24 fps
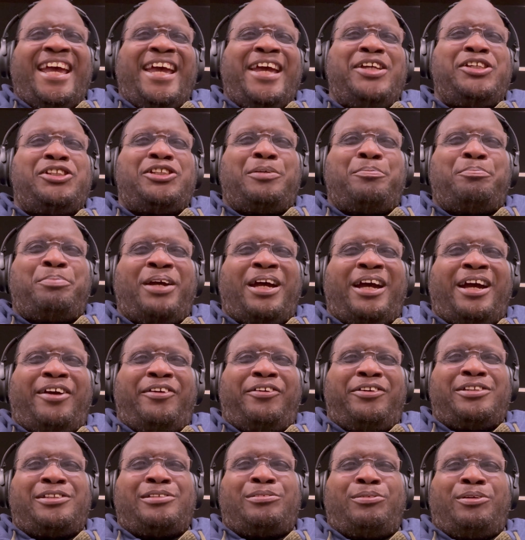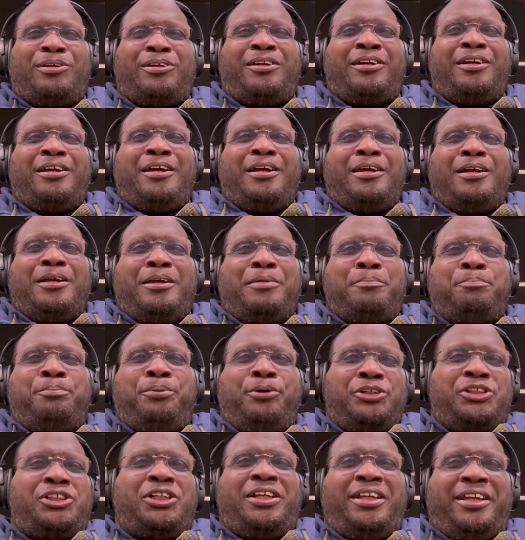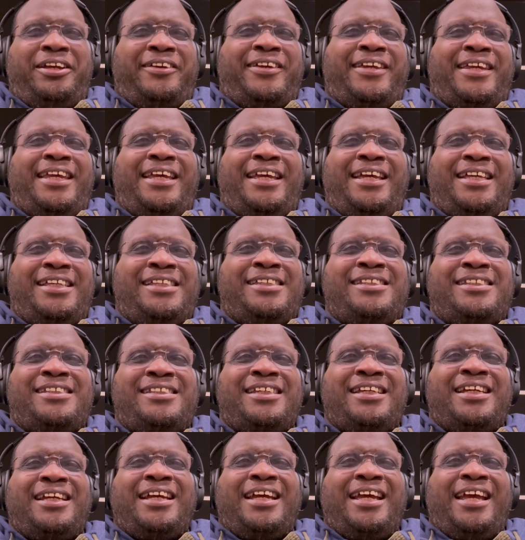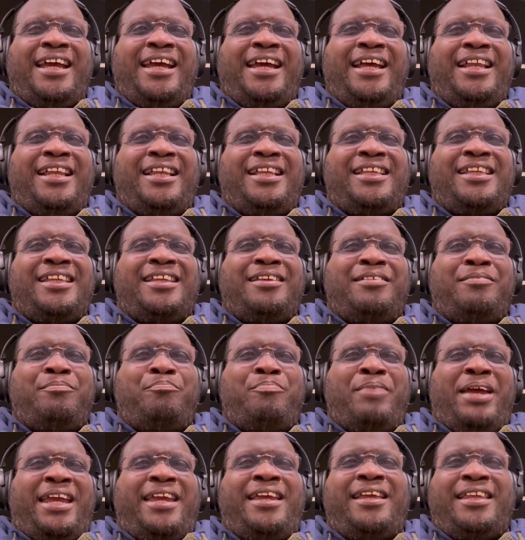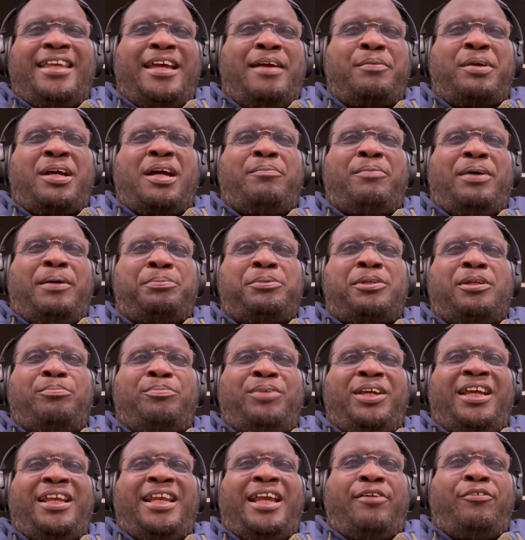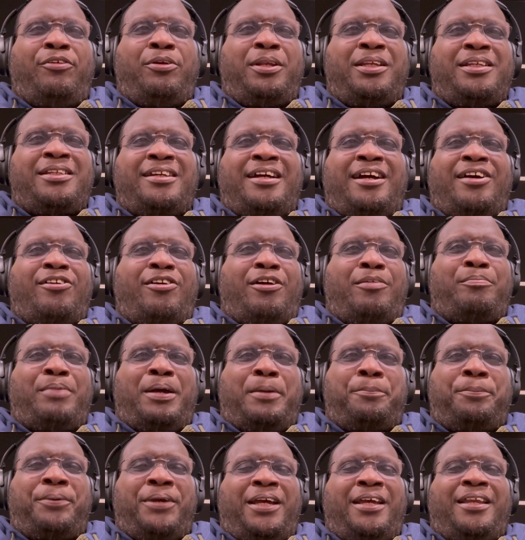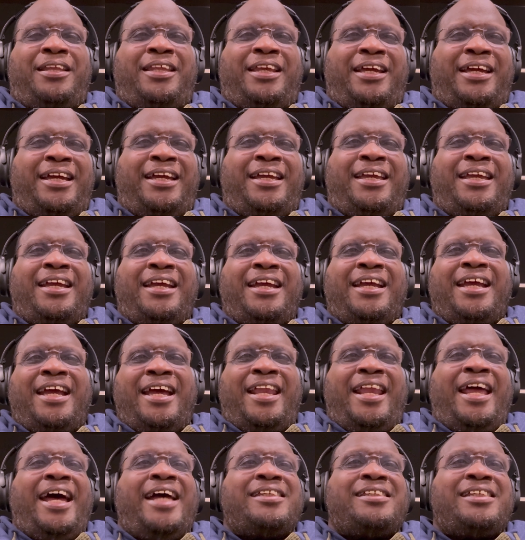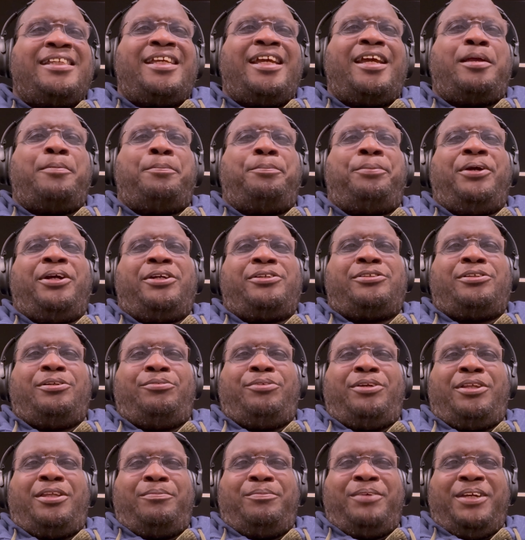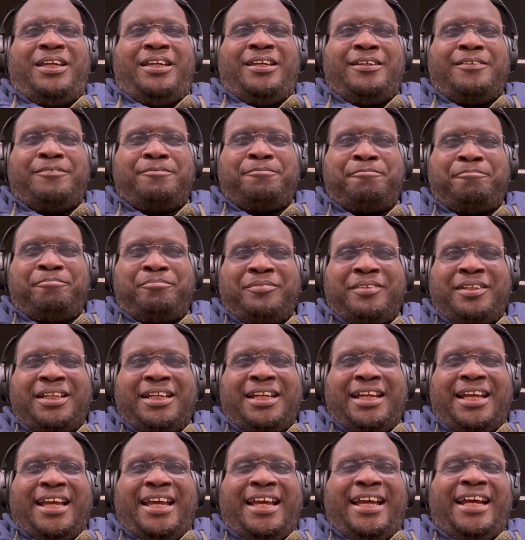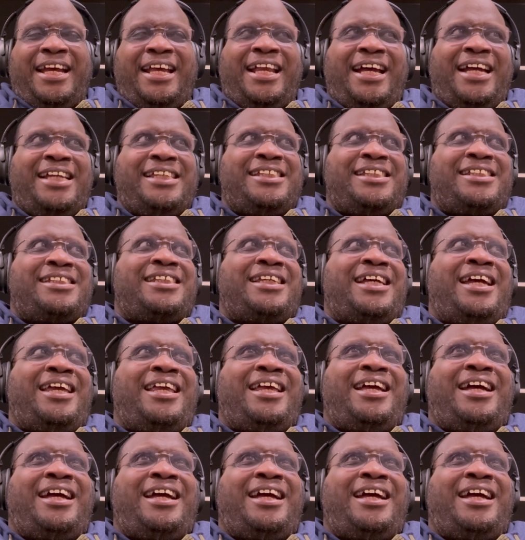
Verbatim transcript: Asian parents were pushing their kids and making them come up to me and they would tug on my pant leg and ask to take a picture with me. And I just, I,